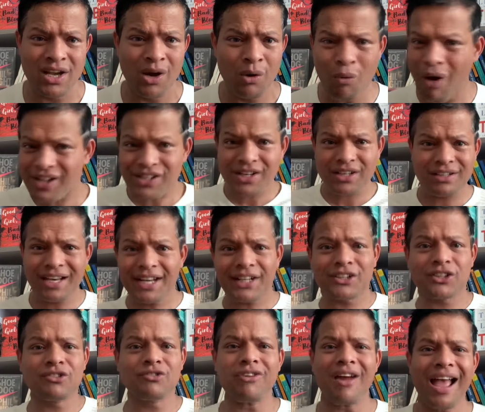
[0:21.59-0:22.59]
What a
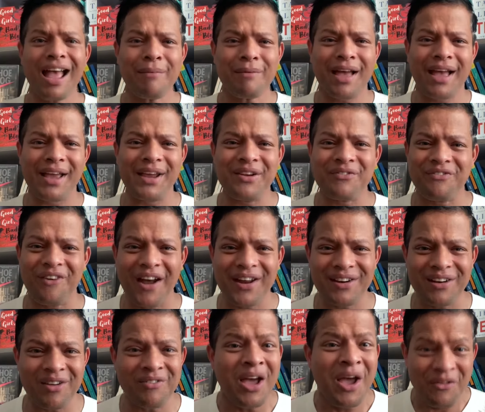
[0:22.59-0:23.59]
late drama in
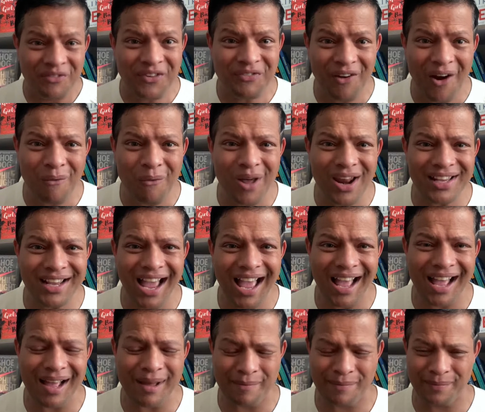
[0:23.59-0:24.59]
final of FIFA World
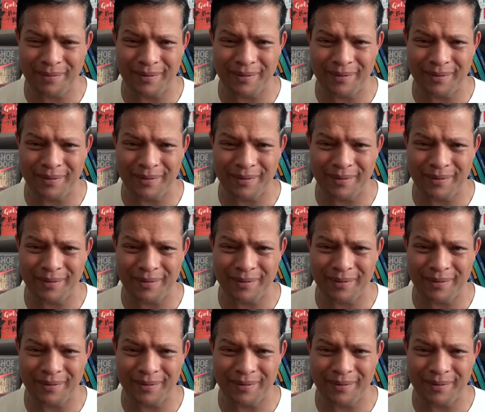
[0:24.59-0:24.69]
Cup.